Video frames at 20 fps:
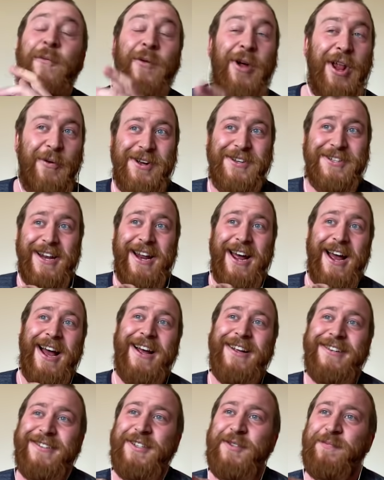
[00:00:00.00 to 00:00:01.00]
Well, I was going to
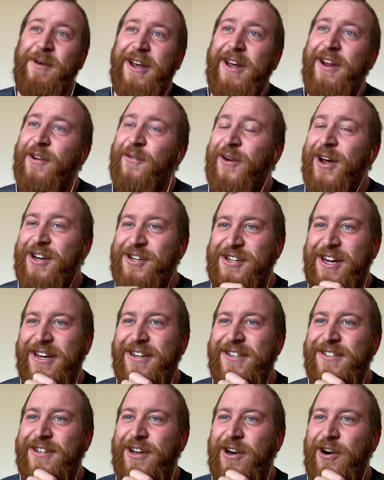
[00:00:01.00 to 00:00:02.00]
ask, speaking of which,
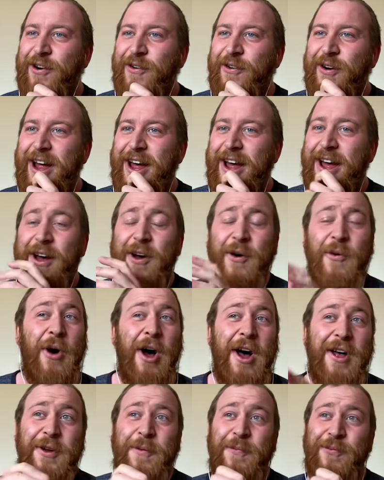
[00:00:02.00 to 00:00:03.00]
is there what
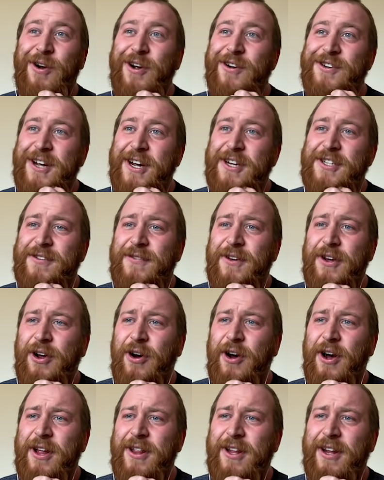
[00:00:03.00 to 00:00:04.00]
other projects have you
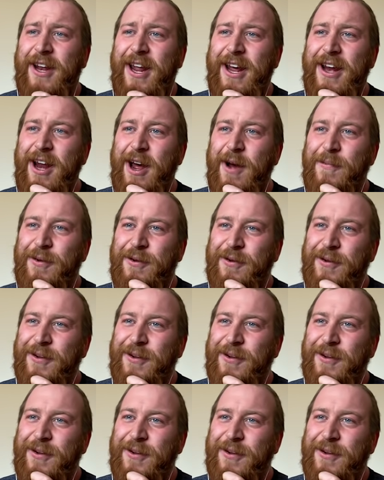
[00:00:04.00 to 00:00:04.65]
got in the lineup?